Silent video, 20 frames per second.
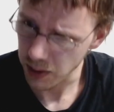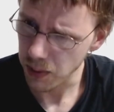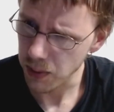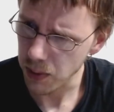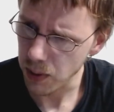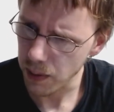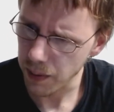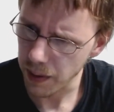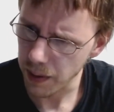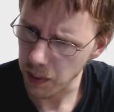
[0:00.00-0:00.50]
know
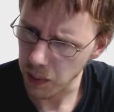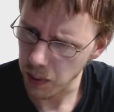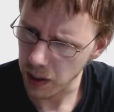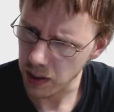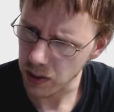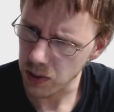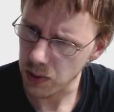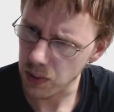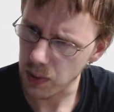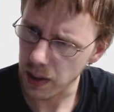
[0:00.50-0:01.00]
if I want
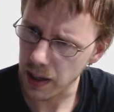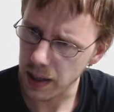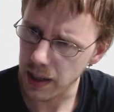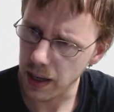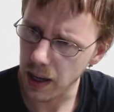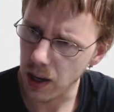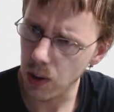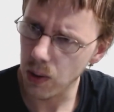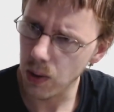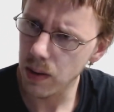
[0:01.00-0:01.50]
to right
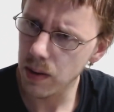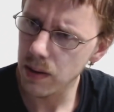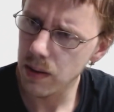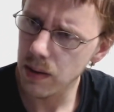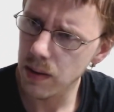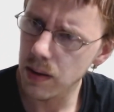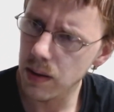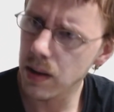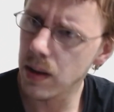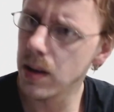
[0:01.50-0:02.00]
now,
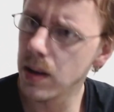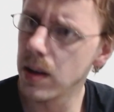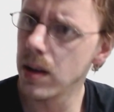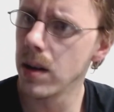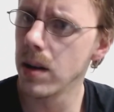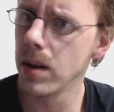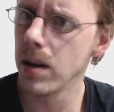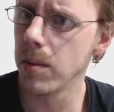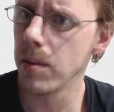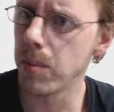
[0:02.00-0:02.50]

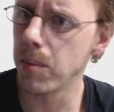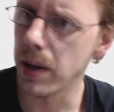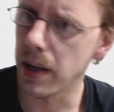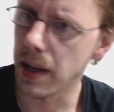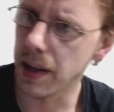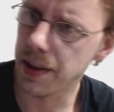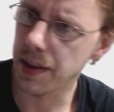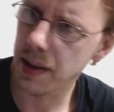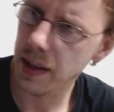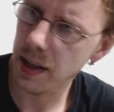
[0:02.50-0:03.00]
but I
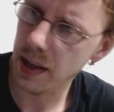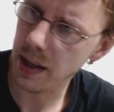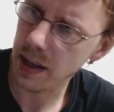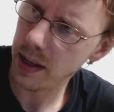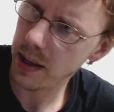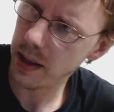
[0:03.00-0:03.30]
think